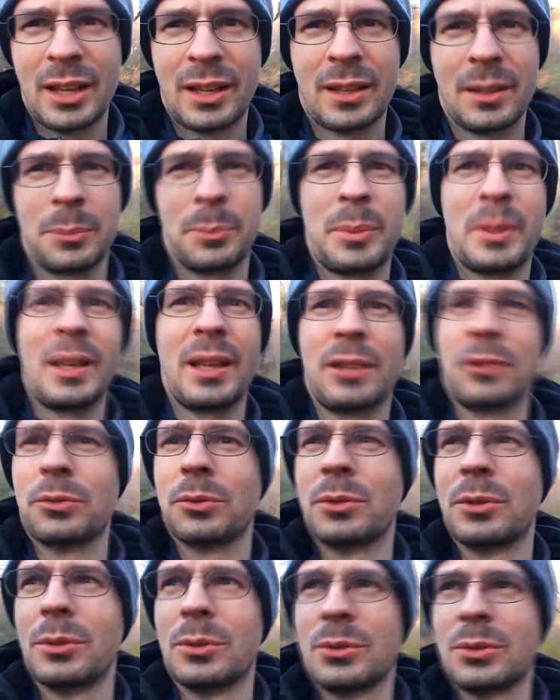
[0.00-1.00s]
shake can be
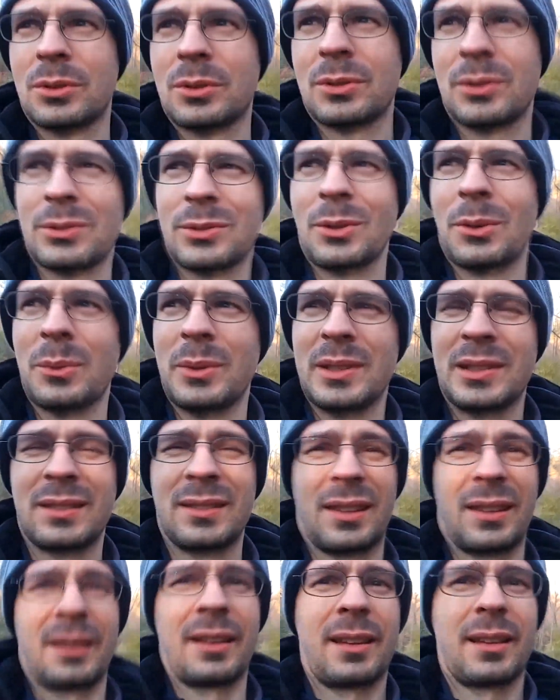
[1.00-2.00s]
introduced so
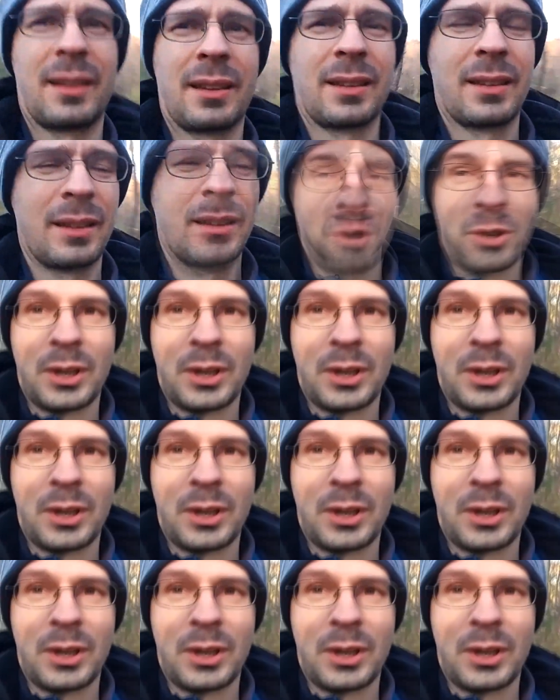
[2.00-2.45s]
easily.